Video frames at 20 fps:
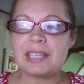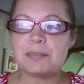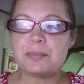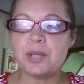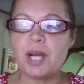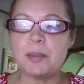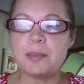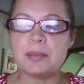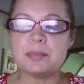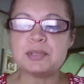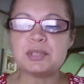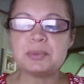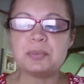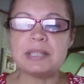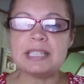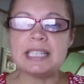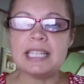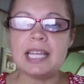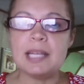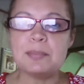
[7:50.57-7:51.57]
Proverbs
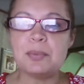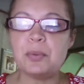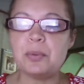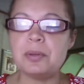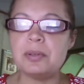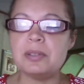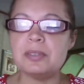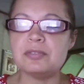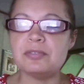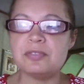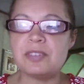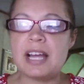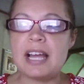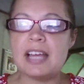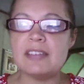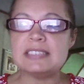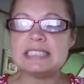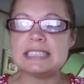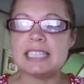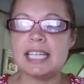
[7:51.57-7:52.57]

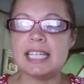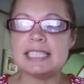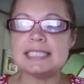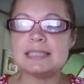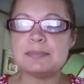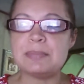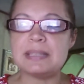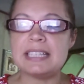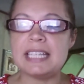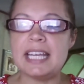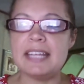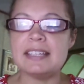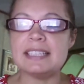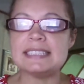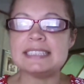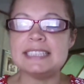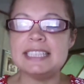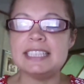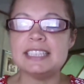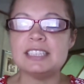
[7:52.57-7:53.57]
28:5 says, "But they that
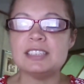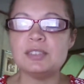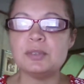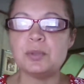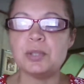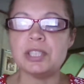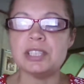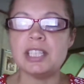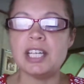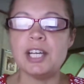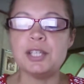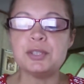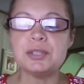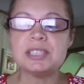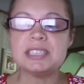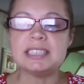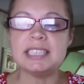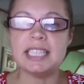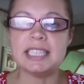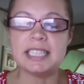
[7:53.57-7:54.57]
seek the Lord
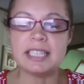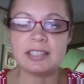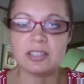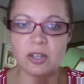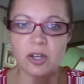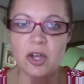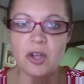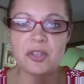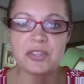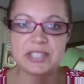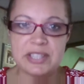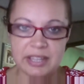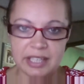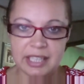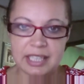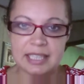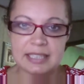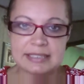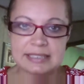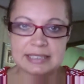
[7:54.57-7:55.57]
understandeth all
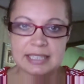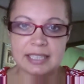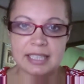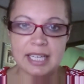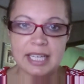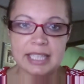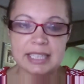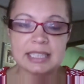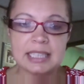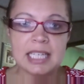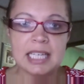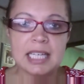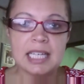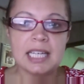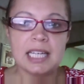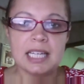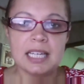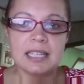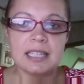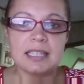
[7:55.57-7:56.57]
things." And I
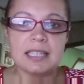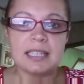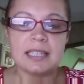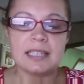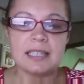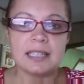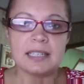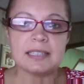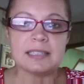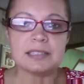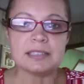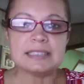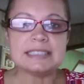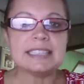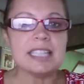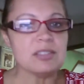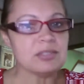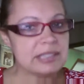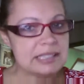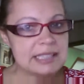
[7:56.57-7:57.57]

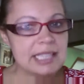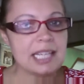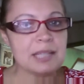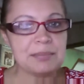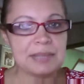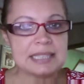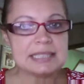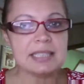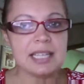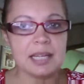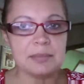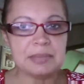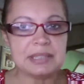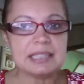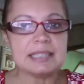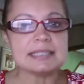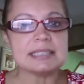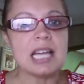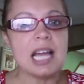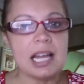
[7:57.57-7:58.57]
definitely take my time
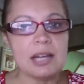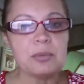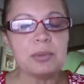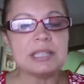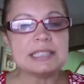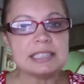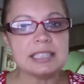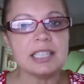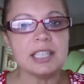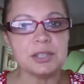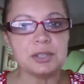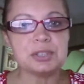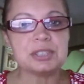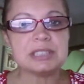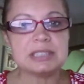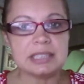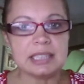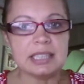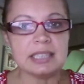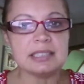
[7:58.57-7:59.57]
because I want to
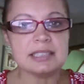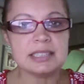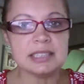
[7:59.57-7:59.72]
understand the